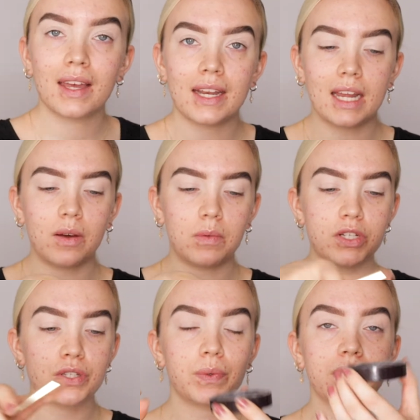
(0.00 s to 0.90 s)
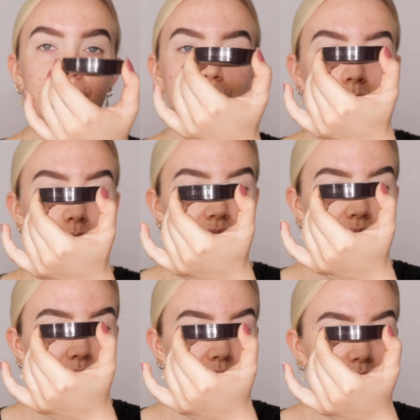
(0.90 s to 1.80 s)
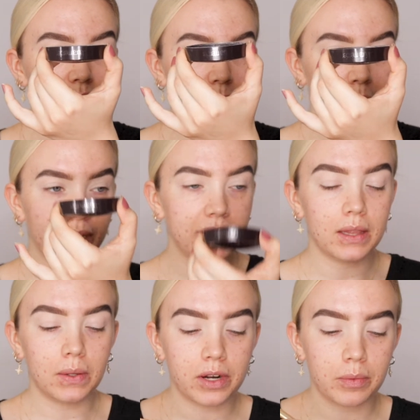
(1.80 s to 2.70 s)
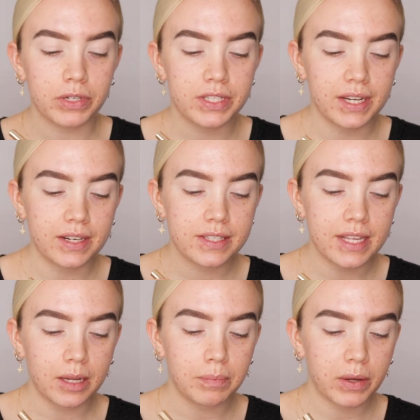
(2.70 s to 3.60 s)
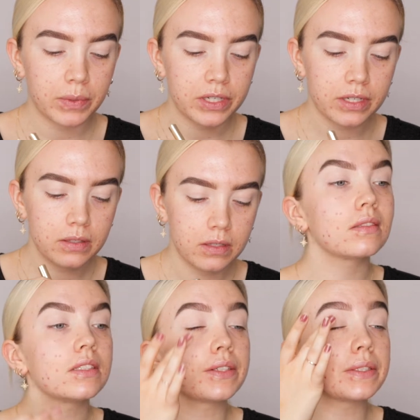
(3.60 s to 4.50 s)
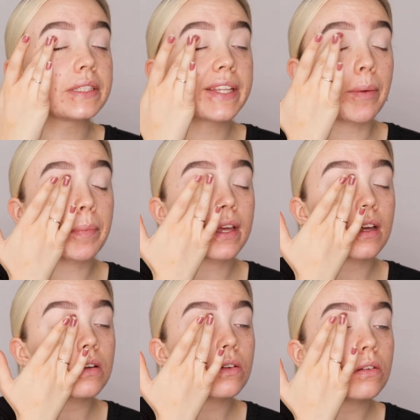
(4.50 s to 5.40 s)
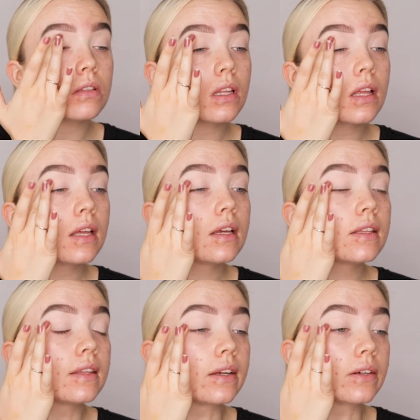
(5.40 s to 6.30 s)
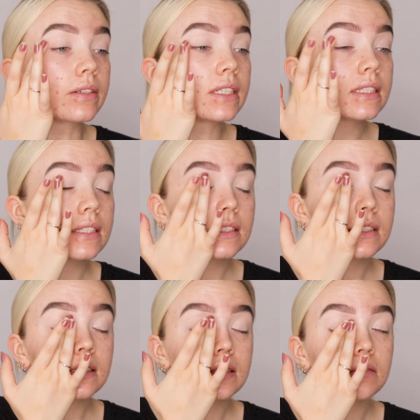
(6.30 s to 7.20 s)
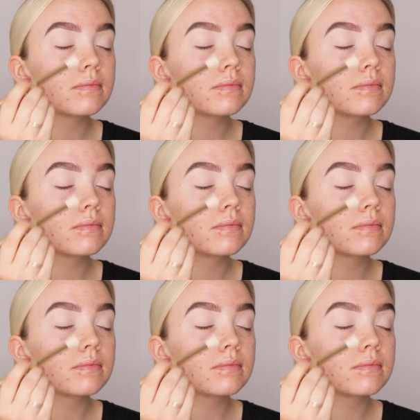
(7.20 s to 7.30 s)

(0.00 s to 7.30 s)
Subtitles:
Now I'm just going to set this with my Laura Mercier setting powder. I'm just tapping out the creases.